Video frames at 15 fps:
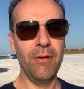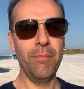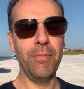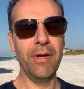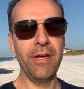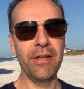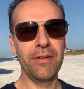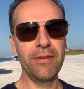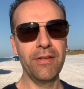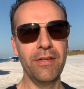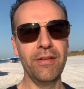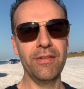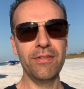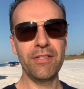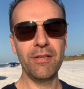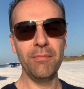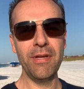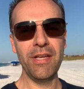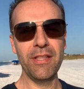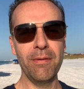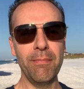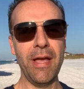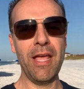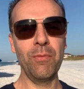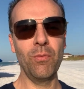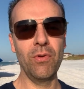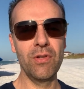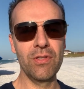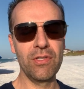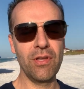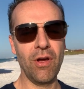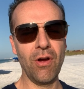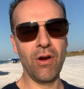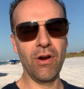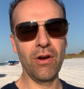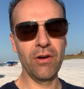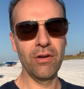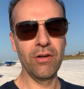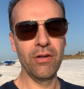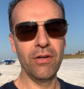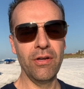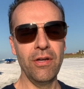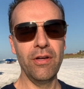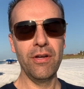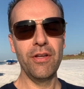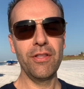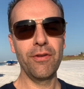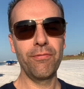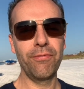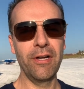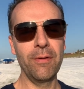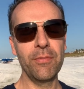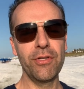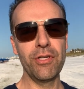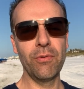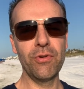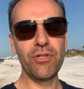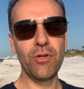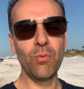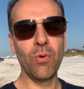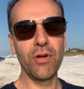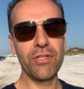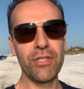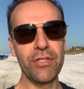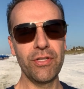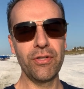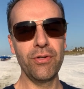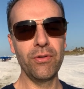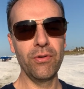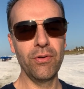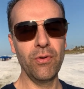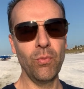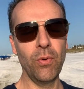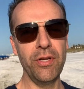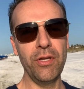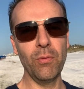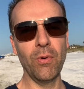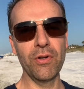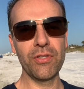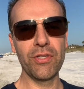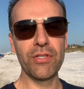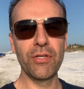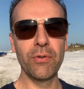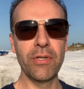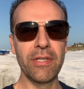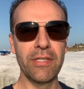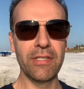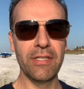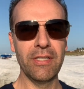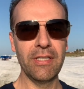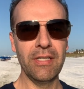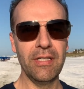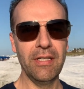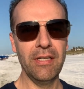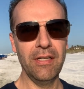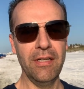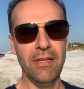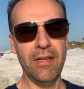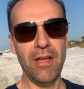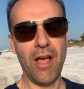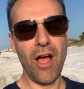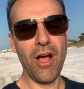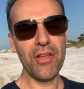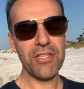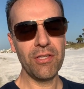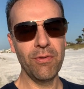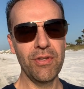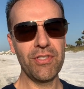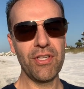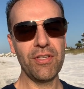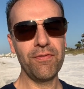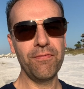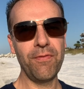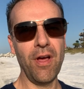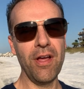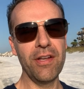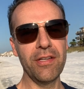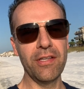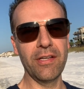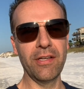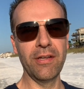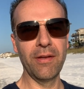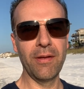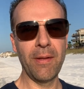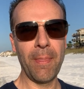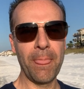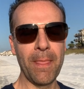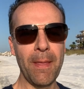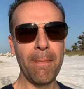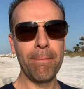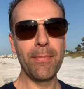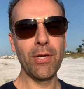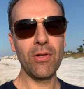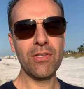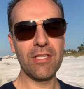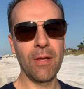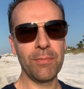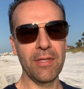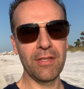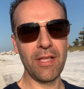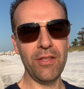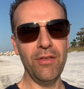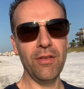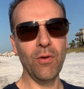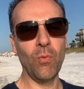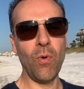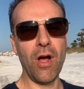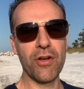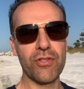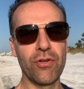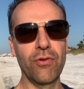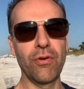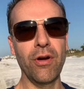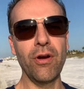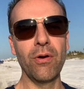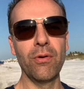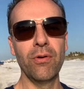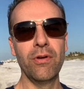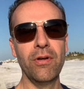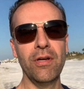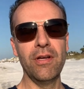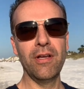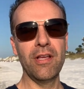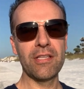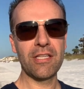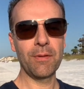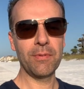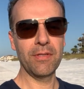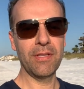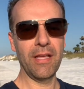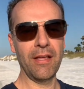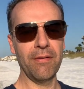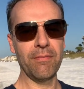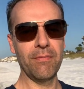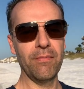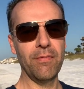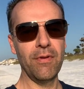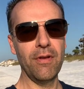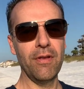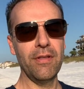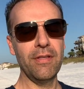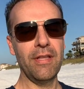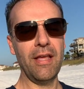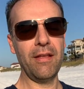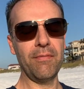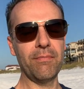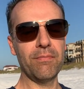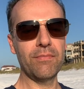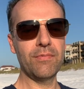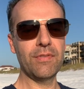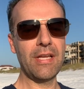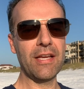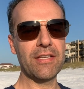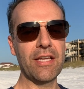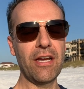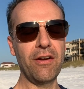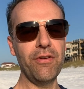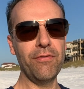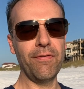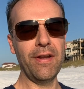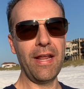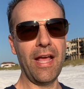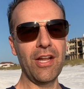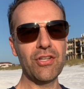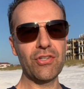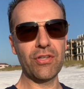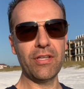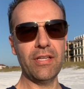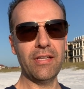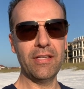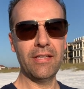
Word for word: But to me, the main ones are the freedom to do what you want to do, when you want to do it. Also, it's just fun to build something that you can watch grow, something that, that takes care of you financially.